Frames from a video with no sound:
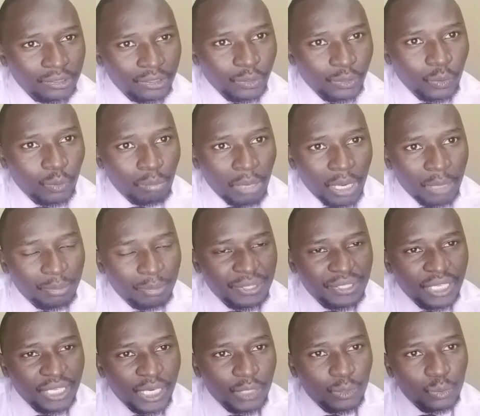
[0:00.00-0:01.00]
You know, my
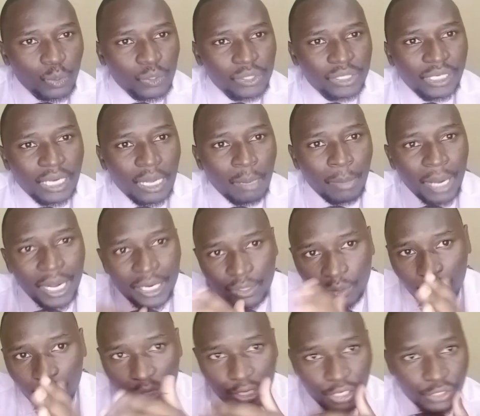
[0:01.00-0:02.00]
business was in a bad
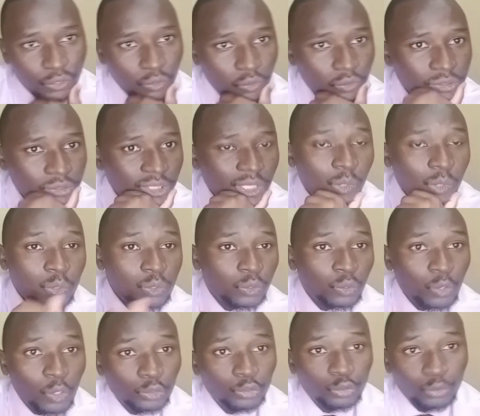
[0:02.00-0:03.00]
location, there was
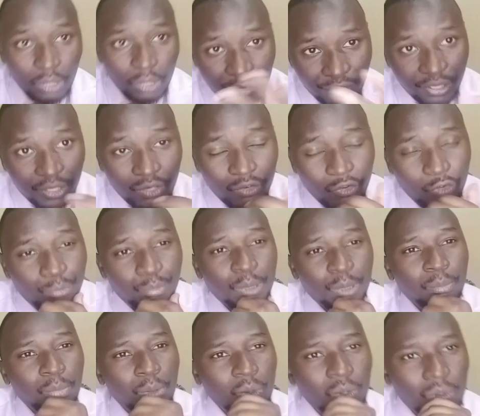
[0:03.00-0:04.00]
no traffic of
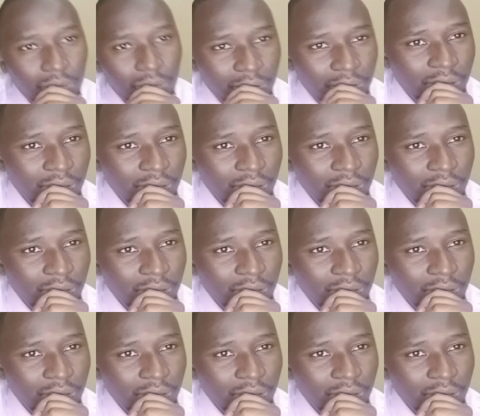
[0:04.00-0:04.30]
people.